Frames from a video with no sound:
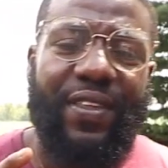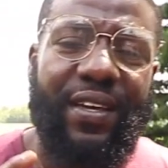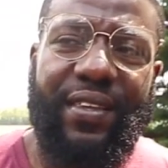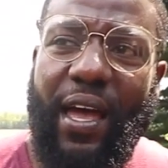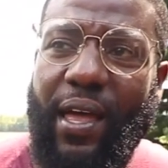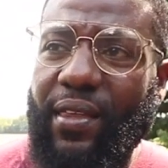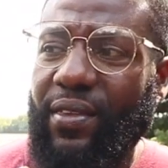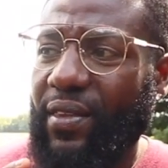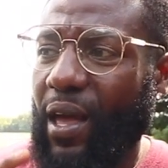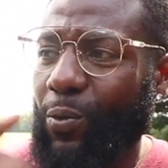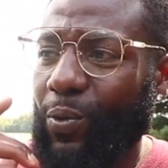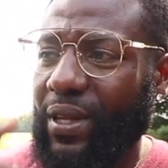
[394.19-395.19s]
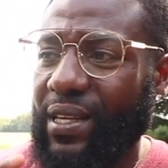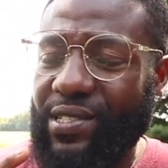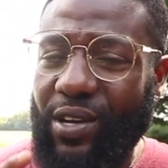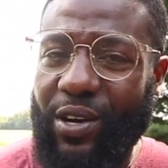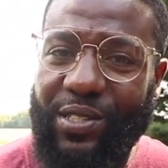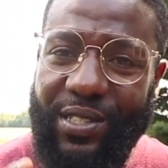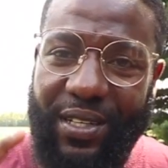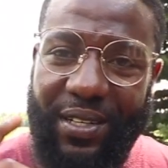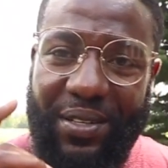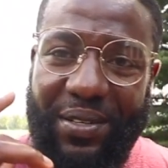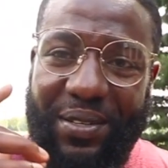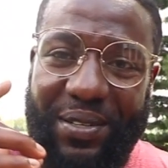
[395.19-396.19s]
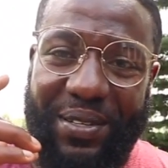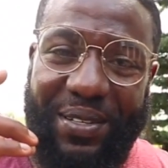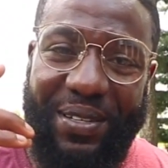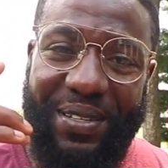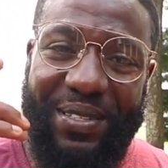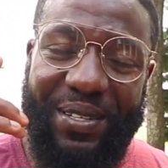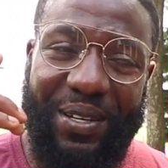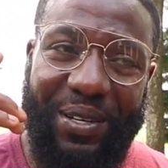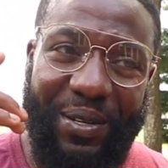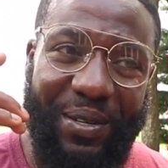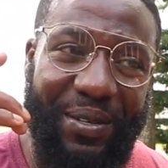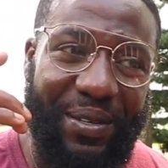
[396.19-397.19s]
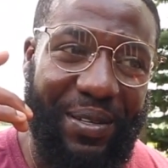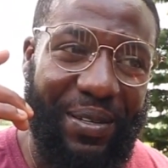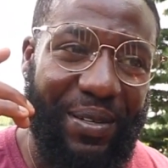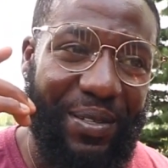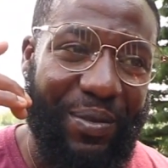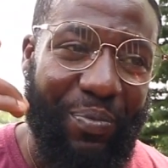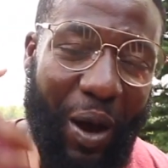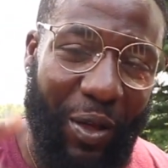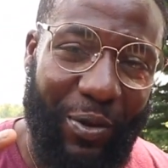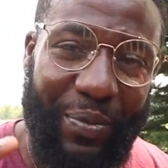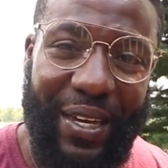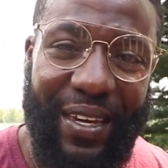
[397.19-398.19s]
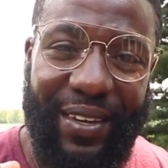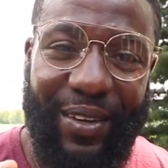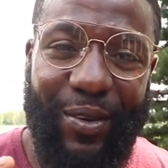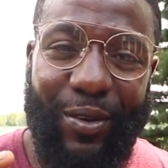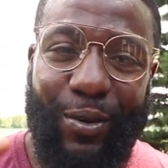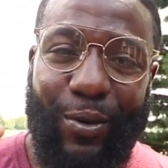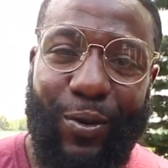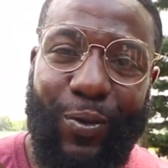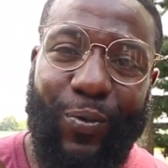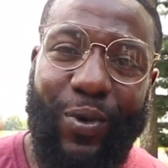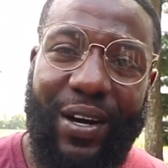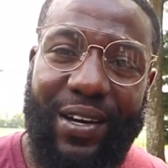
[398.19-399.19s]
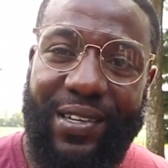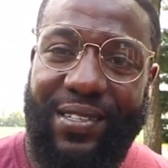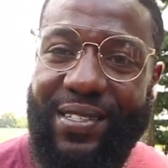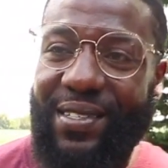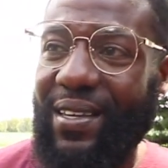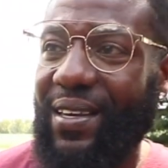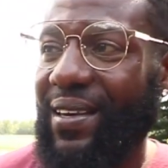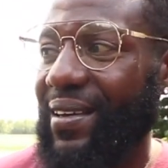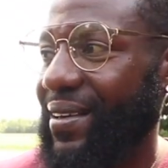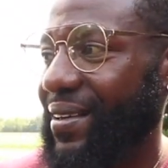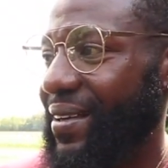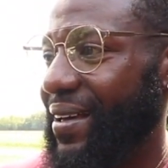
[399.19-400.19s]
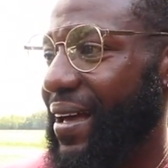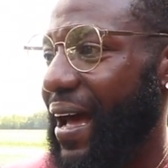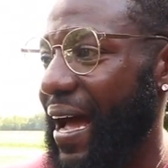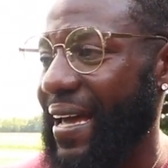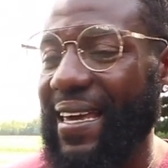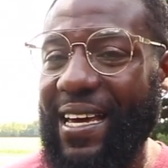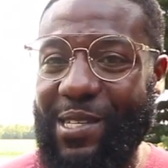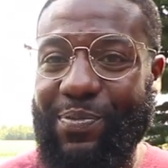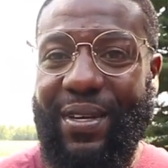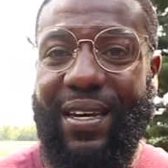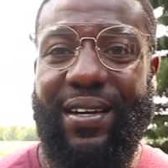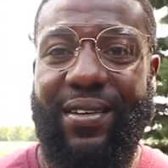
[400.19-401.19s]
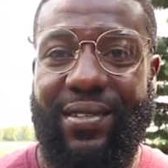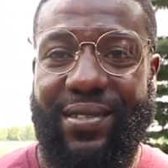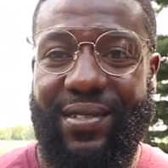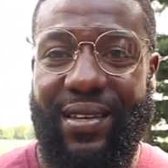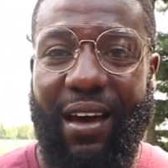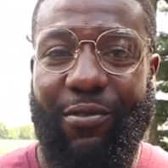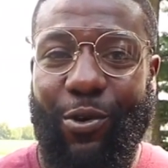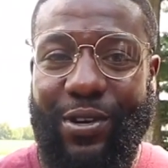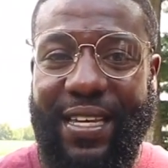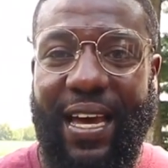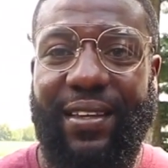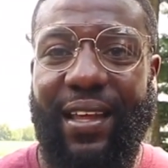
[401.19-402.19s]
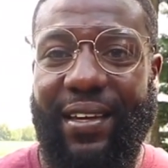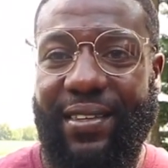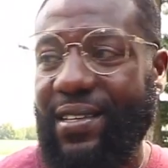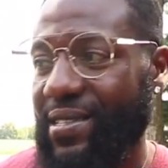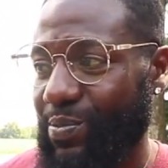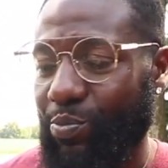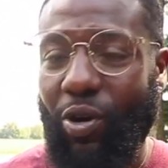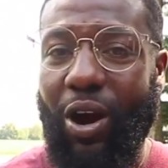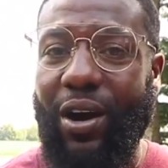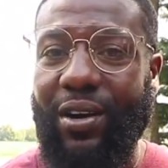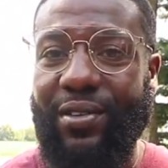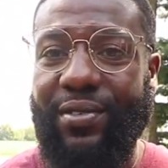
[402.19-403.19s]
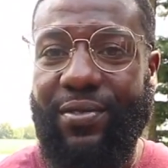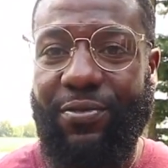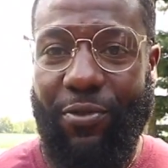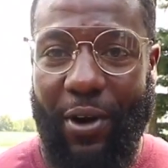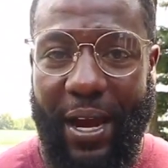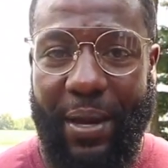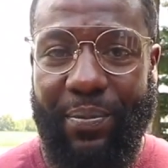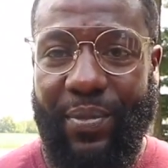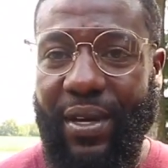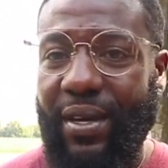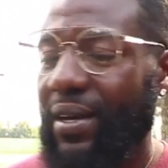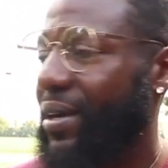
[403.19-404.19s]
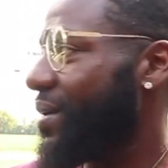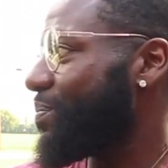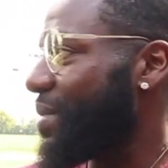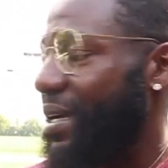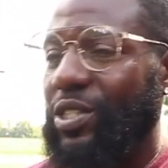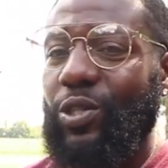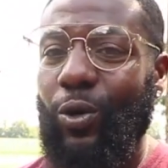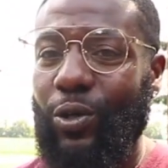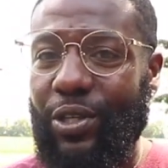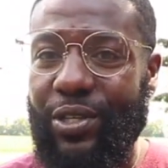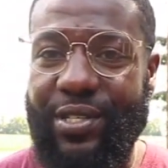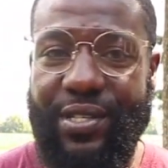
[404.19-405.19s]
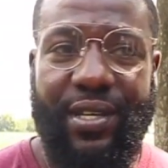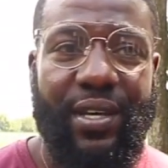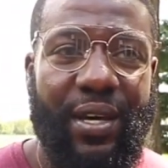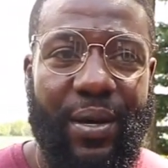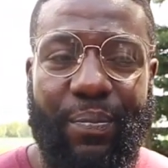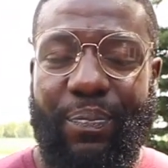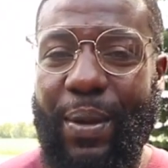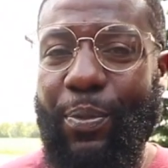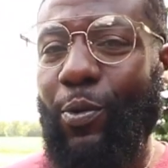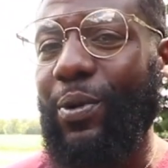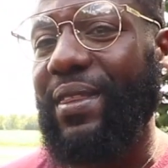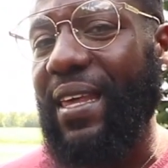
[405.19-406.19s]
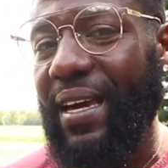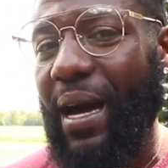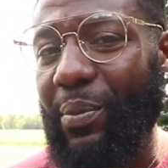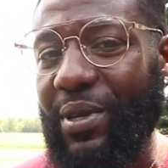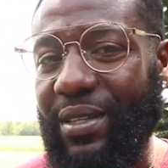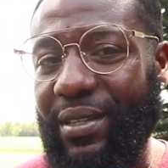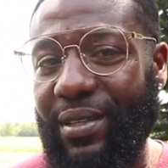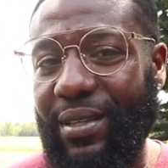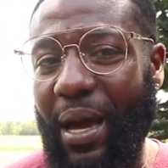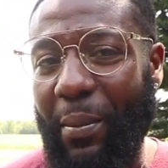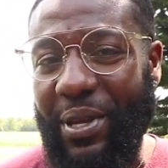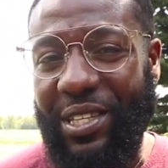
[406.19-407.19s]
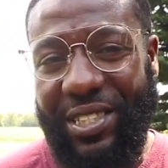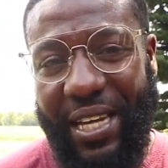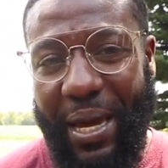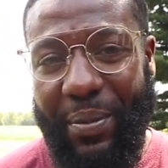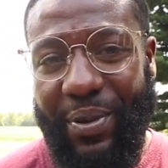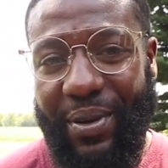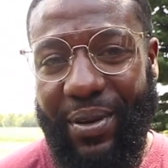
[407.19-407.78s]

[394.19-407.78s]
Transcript: thing that really started to bother me was, I guess because I've always had like this broad frame, big shoulders, people would think I'm in shape.